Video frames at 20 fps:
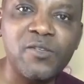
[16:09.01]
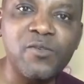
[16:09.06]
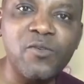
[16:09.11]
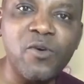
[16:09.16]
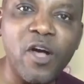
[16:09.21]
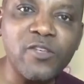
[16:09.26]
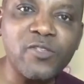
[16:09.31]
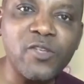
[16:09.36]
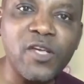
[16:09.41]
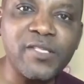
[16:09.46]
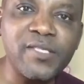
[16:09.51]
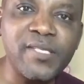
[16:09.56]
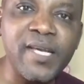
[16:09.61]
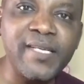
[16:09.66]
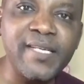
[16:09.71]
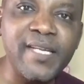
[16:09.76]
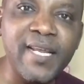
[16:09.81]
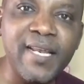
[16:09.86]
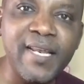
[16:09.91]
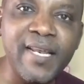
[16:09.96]
You also
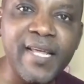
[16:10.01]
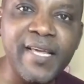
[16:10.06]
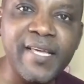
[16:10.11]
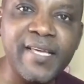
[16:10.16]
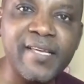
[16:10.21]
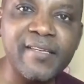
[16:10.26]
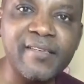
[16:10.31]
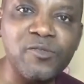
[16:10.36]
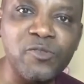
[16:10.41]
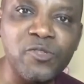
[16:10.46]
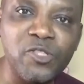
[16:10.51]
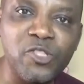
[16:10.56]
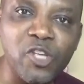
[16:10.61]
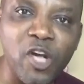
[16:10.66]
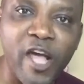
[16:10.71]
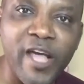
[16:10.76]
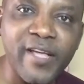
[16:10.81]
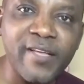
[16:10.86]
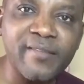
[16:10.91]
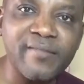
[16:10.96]
see the link to
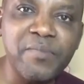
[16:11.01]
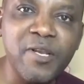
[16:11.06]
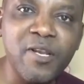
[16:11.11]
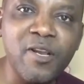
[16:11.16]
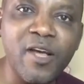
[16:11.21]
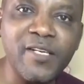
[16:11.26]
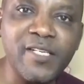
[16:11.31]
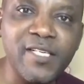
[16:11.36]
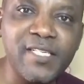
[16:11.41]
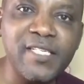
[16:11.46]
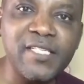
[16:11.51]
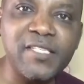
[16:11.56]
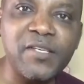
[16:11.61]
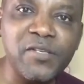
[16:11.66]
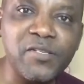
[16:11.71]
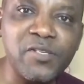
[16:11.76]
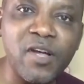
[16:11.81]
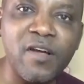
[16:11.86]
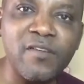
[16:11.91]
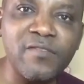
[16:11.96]
join below the
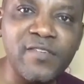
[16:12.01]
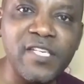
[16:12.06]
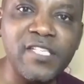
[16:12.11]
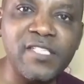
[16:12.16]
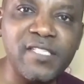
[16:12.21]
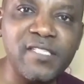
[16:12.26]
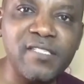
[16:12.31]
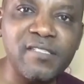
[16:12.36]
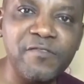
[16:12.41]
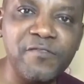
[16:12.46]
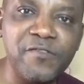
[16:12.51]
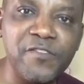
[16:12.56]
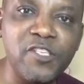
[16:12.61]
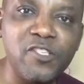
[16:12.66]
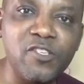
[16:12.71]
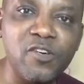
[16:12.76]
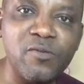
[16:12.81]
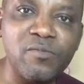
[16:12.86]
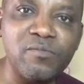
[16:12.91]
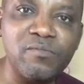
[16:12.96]
description of this
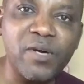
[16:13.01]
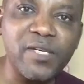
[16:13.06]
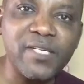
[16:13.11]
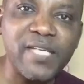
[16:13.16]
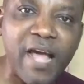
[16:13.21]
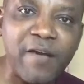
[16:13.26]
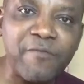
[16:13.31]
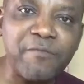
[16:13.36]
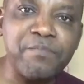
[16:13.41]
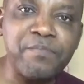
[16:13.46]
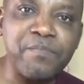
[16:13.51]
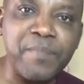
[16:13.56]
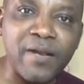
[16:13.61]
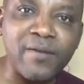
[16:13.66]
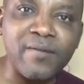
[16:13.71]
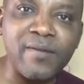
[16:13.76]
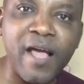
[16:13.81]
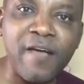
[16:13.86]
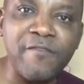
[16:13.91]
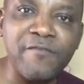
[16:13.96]
video, but that
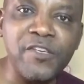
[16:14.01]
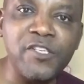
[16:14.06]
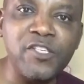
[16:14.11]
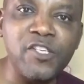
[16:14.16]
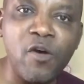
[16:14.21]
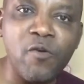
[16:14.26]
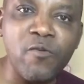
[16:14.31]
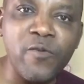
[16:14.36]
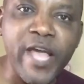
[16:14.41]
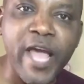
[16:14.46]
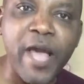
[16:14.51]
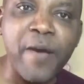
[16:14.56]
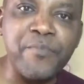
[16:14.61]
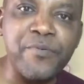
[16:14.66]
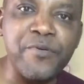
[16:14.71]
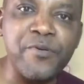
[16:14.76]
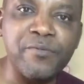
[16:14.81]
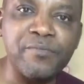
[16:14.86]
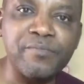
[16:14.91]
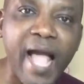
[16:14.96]
particular video will
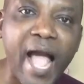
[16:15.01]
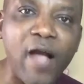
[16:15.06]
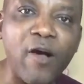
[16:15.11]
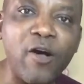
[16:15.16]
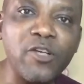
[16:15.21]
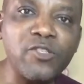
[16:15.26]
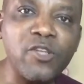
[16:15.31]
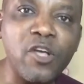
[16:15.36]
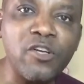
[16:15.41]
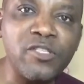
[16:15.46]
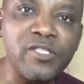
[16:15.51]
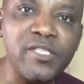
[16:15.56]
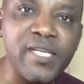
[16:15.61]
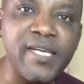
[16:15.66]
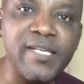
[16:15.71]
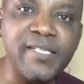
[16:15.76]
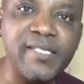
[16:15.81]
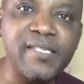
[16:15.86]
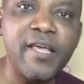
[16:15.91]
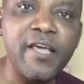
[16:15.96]
help you. I also
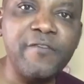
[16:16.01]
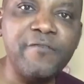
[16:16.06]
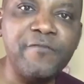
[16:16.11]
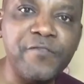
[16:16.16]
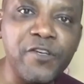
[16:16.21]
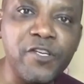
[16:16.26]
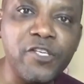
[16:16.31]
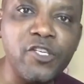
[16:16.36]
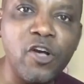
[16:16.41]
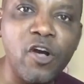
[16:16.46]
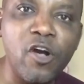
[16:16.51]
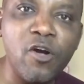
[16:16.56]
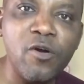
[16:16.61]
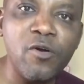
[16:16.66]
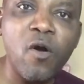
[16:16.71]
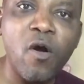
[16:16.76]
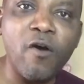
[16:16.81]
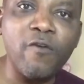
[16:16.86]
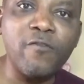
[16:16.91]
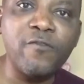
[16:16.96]
did a
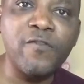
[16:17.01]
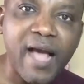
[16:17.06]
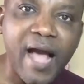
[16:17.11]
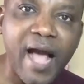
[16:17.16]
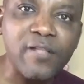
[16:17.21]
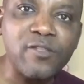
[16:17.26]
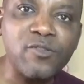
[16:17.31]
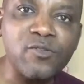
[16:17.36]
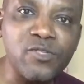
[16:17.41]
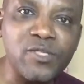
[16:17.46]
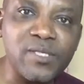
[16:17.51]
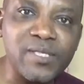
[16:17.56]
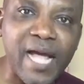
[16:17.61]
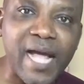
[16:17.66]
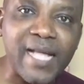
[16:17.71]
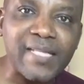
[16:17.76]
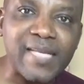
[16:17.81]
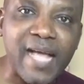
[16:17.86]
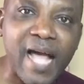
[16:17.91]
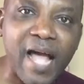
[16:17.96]
video of how to
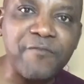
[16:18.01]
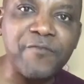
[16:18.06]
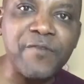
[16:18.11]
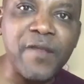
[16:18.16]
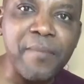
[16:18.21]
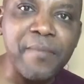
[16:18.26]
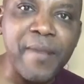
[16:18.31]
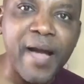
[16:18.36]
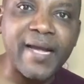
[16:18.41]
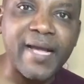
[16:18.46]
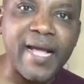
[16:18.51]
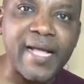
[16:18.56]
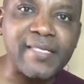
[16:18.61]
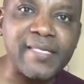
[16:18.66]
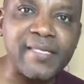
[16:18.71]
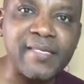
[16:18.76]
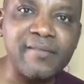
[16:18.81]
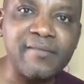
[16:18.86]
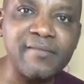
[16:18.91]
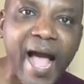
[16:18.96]
start affiliate
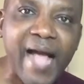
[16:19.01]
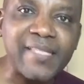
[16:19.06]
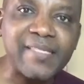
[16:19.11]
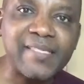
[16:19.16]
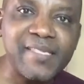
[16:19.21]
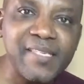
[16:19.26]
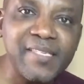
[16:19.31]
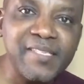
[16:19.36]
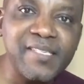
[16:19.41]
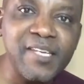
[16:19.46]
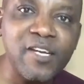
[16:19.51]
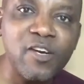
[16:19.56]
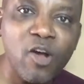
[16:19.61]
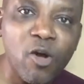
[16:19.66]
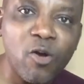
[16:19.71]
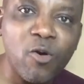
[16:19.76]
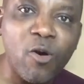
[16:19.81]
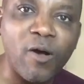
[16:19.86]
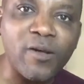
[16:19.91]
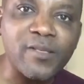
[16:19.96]
marketing at
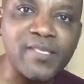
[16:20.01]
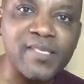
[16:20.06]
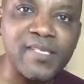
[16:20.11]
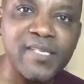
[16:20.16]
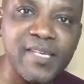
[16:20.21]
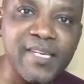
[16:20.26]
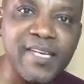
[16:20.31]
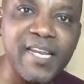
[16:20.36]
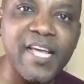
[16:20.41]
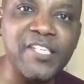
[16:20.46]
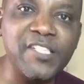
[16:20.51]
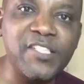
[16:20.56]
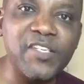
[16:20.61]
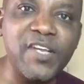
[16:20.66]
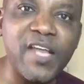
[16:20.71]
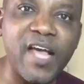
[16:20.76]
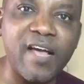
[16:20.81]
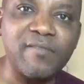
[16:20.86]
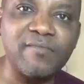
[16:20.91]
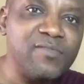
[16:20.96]
zero cost in
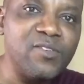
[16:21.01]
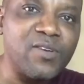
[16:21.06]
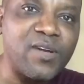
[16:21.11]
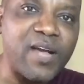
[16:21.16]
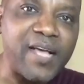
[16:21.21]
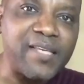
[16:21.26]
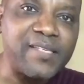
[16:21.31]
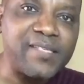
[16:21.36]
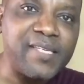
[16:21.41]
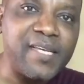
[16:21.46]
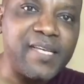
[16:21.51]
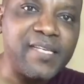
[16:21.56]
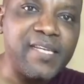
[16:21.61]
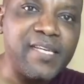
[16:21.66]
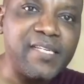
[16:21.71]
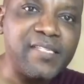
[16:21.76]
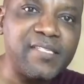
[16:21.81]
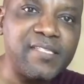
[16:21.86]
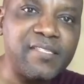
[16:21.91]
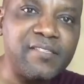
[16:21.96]
Nigeria. You can see
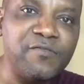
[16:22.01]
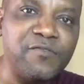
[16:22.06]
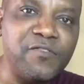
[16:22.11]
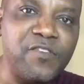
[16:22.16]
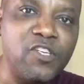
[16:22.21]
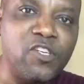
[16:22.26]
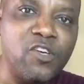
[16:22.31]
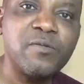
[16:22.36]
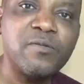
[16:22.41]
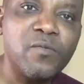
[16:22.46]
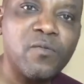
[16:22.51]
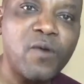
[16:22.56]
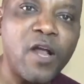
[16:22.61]
this video.